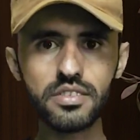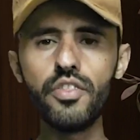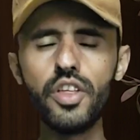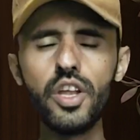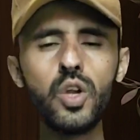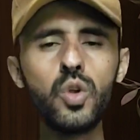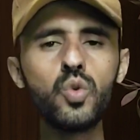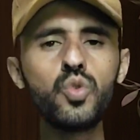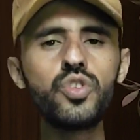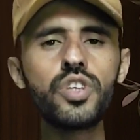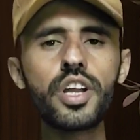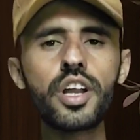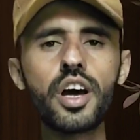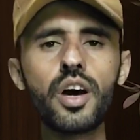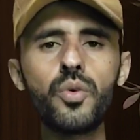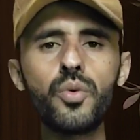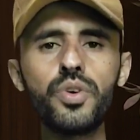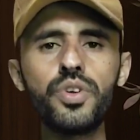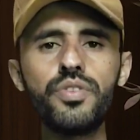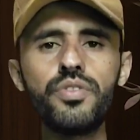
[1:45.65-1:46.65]
The loser,
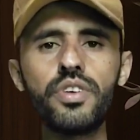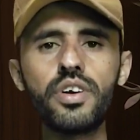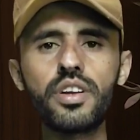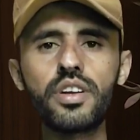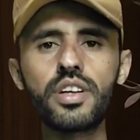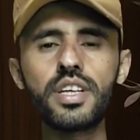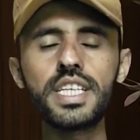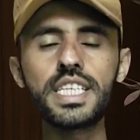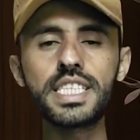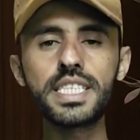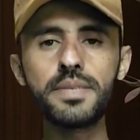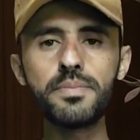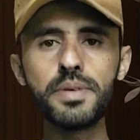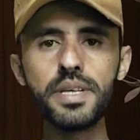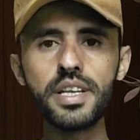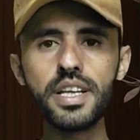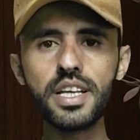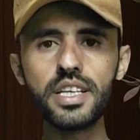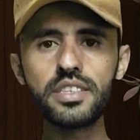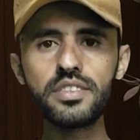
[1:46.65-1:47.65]
however,
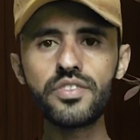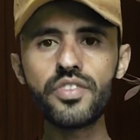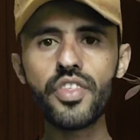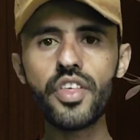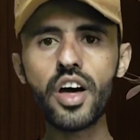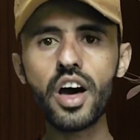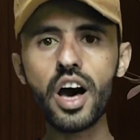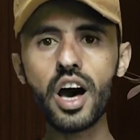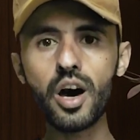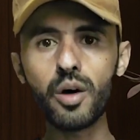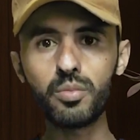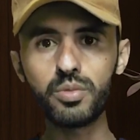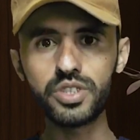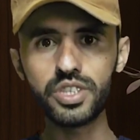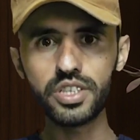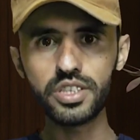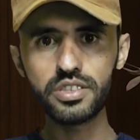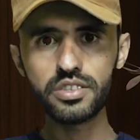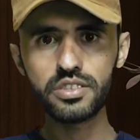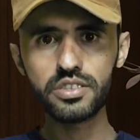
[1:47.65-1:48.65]
experiences the
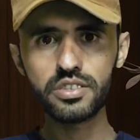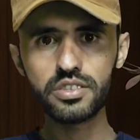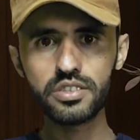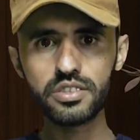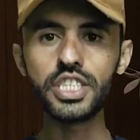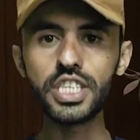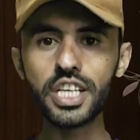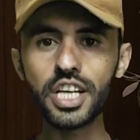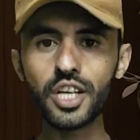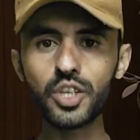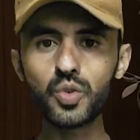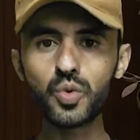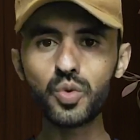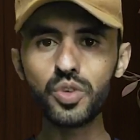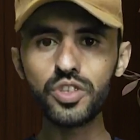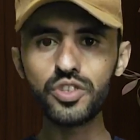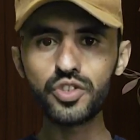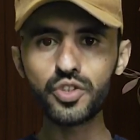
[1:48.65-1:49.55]
opposites. Serotonin